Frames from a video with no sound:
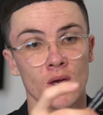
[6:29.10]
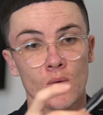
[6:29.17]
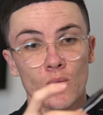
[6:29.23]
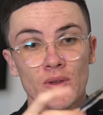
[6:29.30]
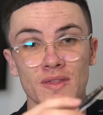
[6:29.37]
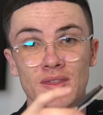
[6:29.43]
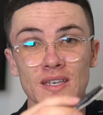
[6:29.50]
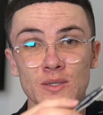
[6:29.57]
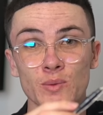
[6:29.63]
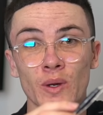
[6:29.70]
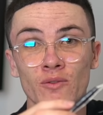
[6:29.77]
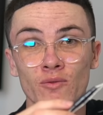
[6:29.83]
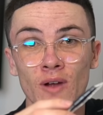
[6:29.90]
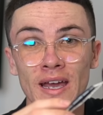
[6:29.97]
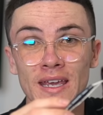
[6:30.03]
With this
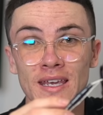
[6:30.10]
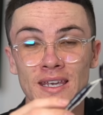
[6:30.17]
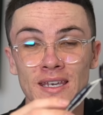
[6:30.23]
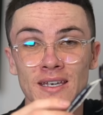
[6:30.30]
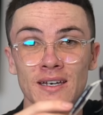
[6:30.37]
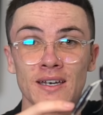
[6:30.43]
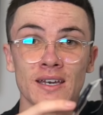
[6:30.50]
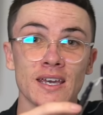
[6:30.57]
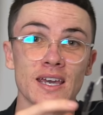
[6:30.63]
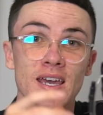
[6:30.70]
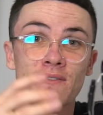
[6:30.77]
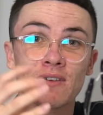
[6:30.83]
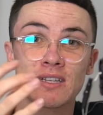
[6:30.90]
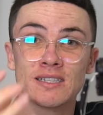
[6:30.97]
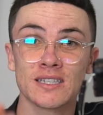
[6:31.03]
one right here,
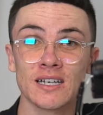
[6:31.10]
if it